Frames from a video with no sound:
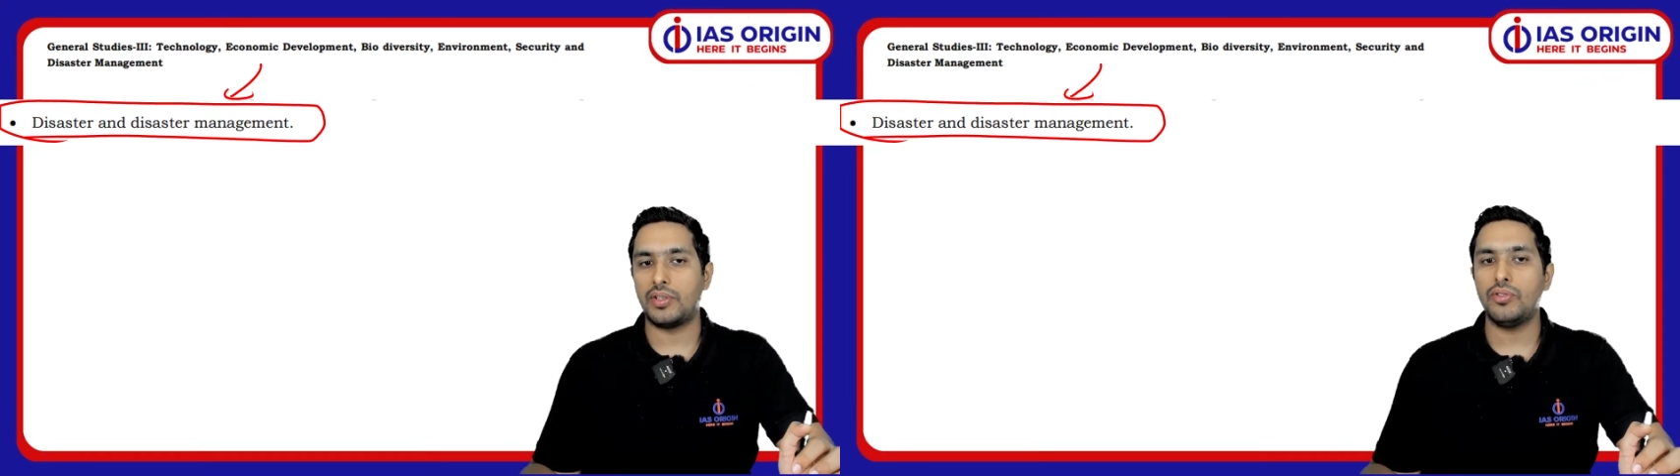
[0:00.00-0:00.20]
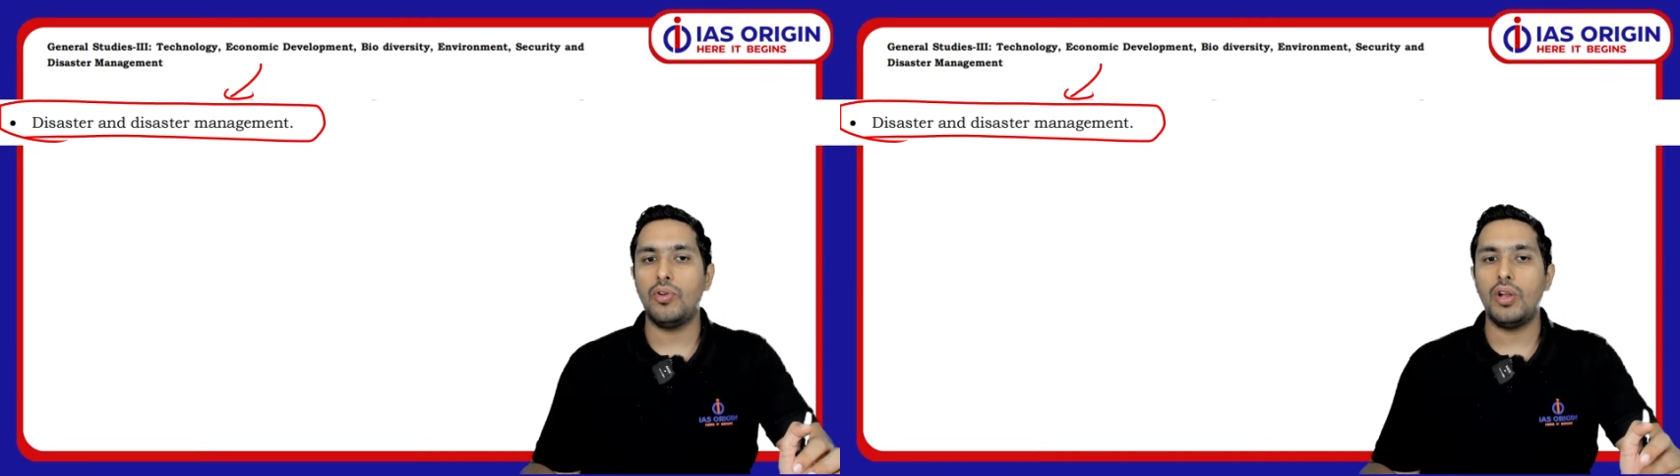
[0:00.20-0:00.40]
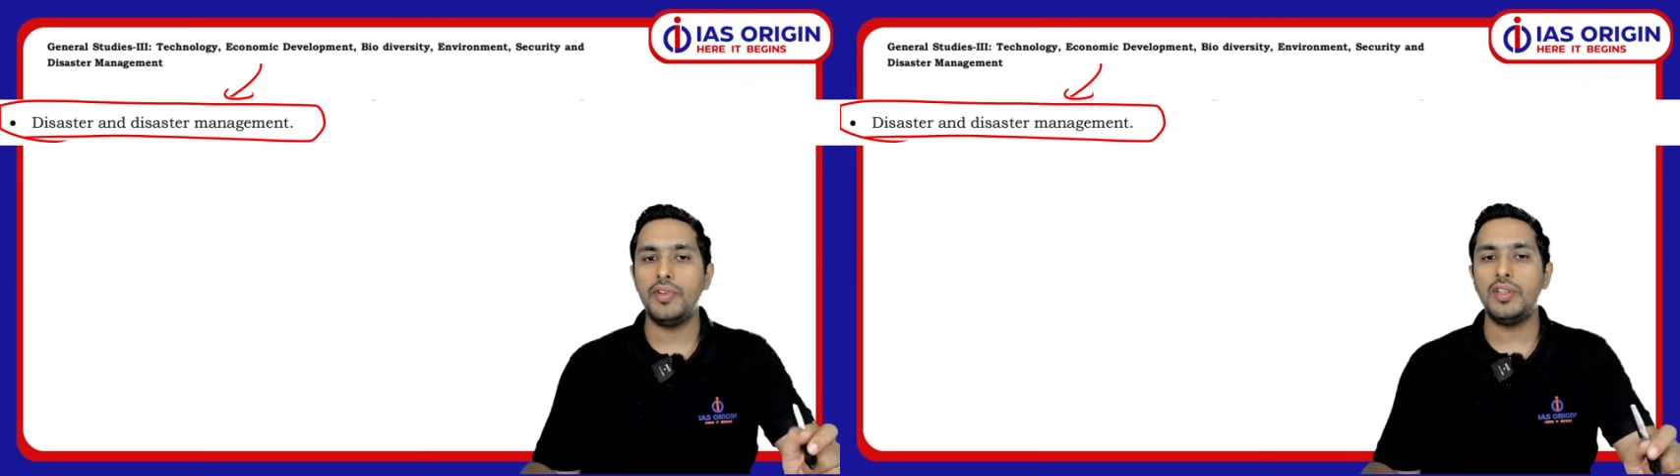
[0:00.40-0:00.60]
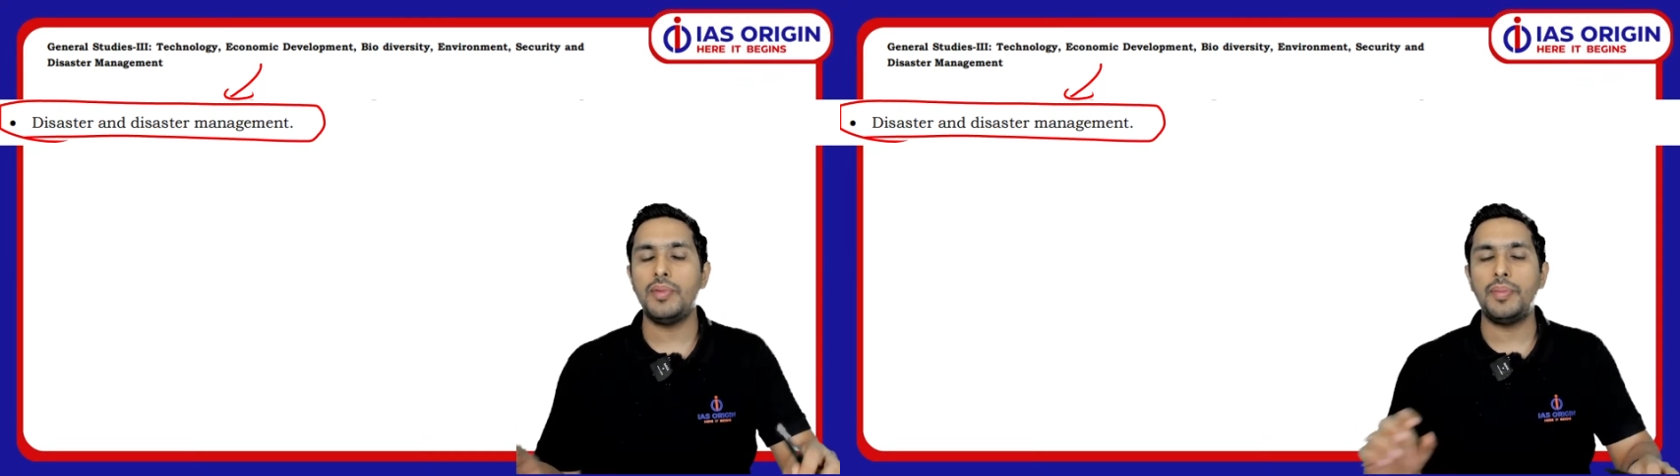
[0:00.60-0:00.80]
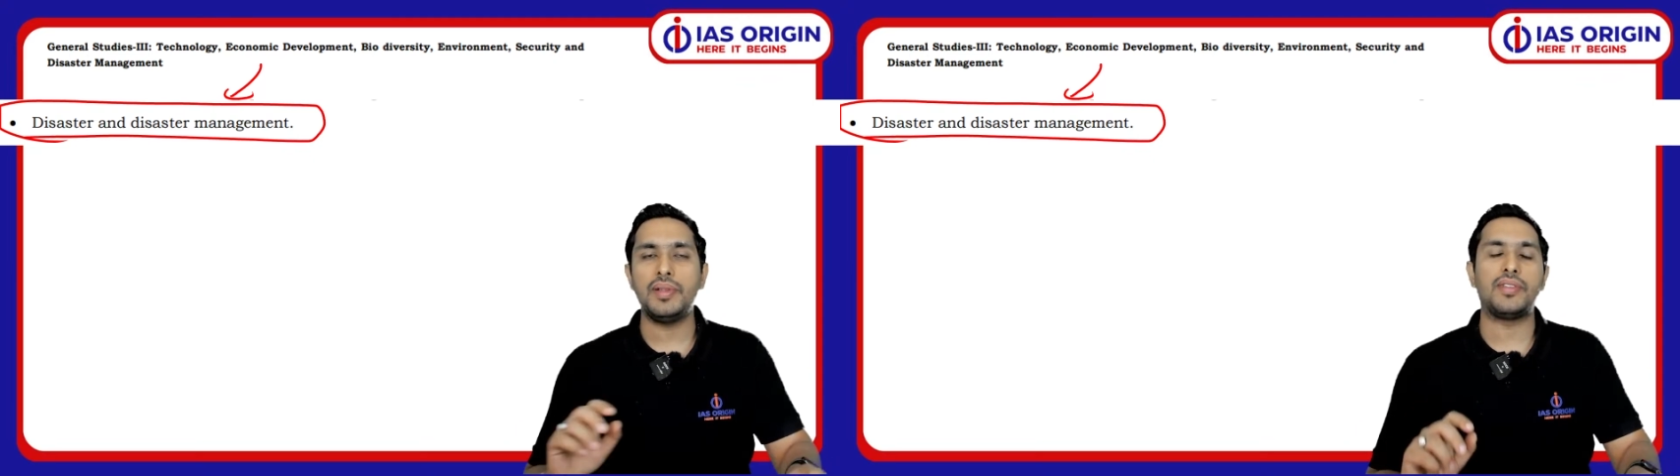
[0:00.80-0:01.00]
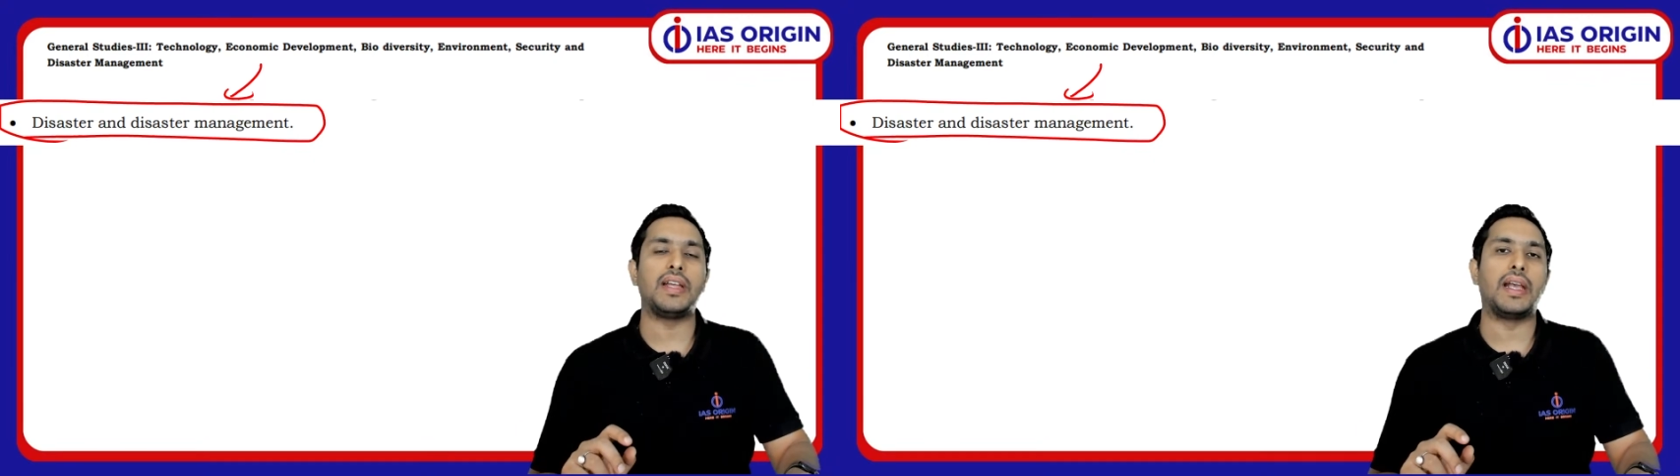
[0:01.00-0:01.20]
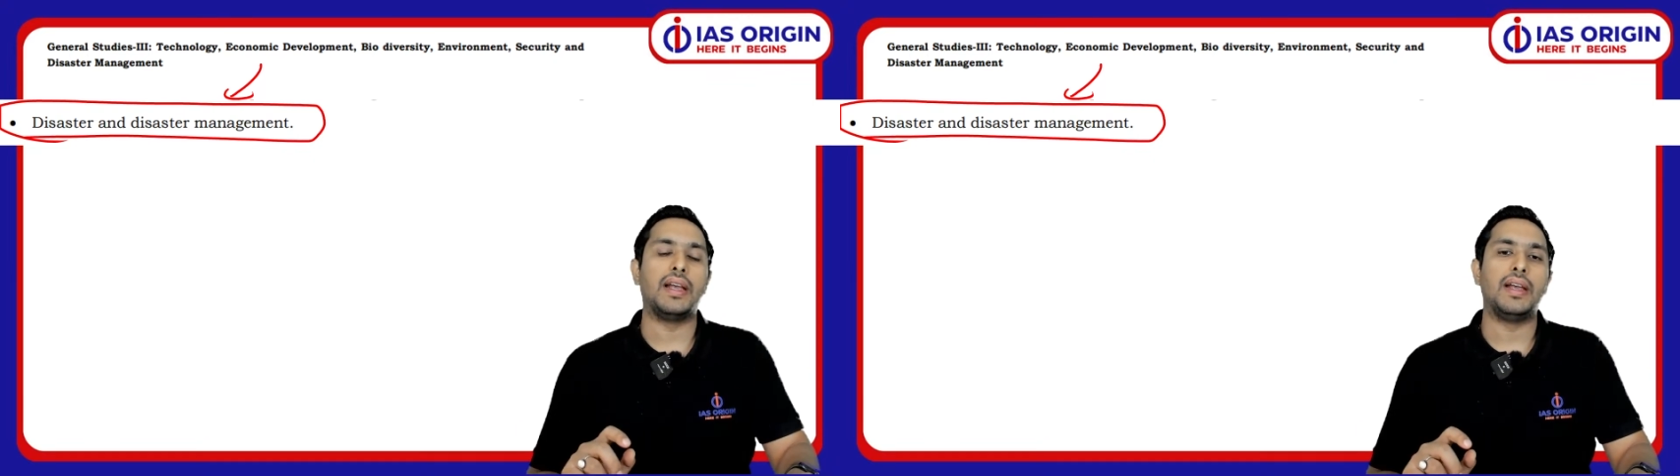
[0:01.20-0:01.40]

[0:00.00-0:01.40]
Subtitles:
So always remember this thing,